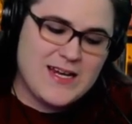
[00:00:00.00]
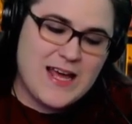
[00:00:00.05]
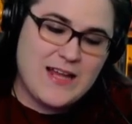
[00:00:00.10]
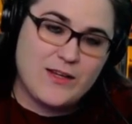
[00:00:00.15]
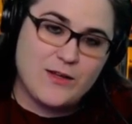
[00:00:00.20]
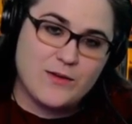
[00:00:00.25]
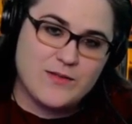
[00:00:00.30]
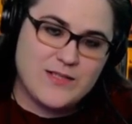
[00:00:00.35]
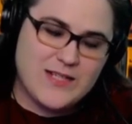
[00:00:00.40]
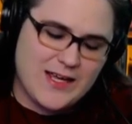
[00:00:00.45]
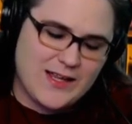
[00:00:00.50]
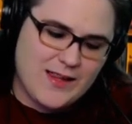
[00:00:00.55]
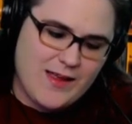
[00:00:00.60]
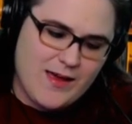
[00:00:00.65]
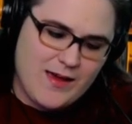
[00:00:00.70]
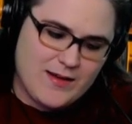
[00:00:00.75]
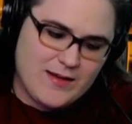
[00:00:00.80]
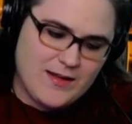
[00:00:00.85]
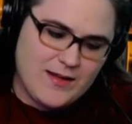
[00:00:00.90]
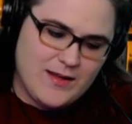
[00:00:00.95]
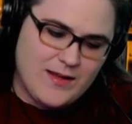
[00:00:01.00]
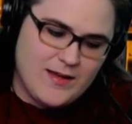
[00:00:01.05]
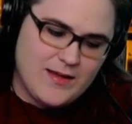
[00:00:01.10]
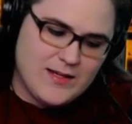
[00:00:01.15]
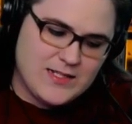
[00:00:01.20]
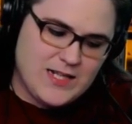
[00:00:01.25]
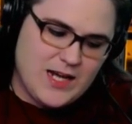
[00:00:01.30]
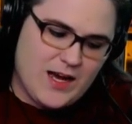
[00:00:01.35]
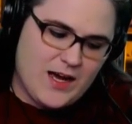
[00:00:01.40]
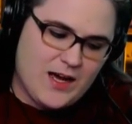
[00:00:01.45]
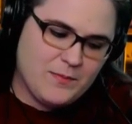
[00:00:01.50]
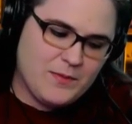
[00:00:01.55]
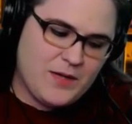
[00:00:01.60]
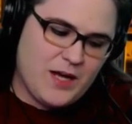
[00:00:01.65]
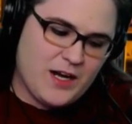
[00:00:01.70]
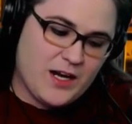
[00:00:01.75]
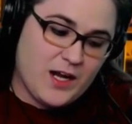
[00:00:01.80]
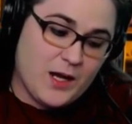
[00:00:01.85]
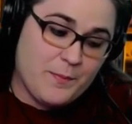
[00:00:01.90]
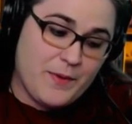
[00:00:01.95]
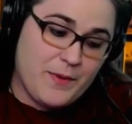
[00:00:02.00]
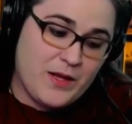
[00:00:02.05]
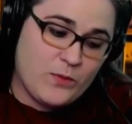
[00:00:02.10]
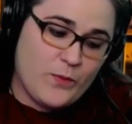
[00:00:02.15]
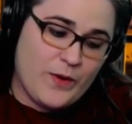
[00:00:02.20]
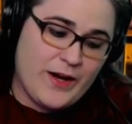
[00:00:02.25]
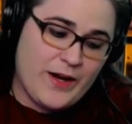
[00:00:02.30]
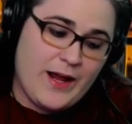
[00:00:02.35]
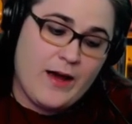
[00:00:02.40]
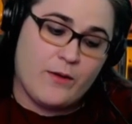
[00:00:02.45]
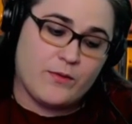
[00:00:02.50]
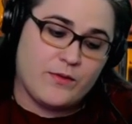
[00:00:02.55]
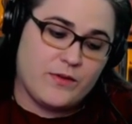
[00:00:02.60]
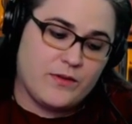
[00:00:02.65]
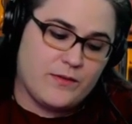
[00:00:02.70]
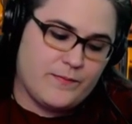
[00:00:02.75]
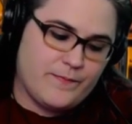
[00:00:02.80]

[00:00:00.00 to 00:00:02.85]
yellow daylight, Tom got up and went out.